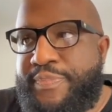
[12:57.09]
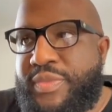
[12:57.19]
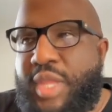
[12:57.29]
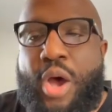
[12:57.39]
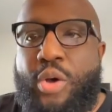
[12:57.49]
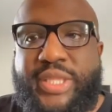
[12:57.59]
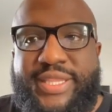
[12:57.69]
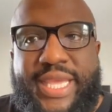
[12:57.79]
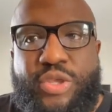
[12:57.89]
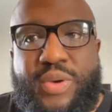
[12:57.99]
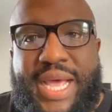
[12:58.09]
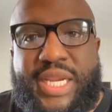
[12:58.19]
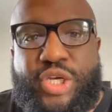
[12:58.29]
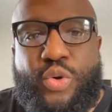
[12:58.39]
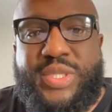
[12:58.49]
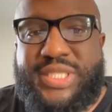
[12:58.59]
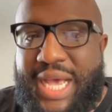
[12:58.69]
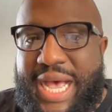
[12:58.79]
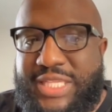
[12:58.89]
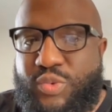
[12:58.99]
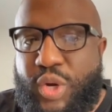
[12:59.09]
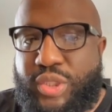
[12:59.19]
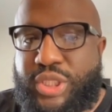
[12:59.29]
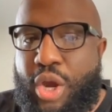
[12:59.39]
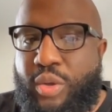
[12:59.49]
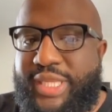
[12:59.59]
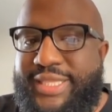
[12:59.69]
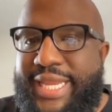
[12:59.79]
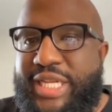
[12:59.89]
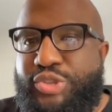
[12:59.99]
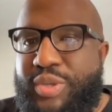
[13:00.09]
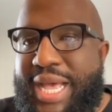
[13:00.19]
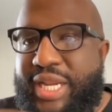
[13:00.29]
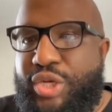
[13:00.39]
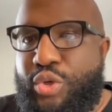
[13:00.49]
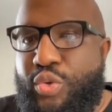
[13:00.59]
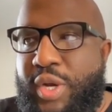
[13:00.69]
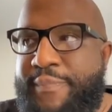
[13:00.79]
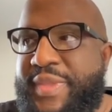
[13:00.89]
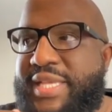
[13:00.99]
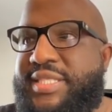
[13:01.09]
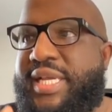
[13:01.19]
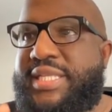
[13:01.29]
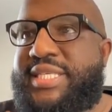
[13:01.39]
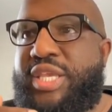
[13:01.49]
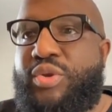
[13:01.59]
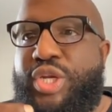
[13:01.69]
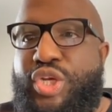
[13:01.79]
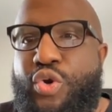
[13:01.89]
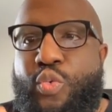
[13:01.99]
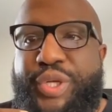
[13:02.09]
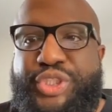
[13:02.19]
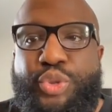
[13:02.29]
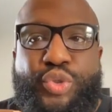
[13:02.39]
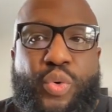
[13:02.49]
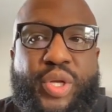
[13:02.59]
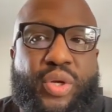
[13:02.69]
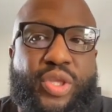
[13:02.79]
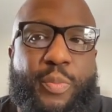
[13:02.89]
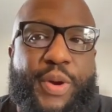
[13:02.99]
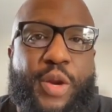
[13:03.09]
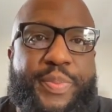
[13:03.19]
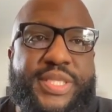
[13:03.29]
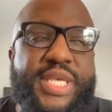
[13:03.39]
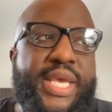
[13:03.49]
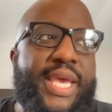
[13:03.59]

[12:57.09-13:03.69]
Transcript: The only thing you got to do is God's work. The only thing that you got to do is to continue to do what you doing on your purpose.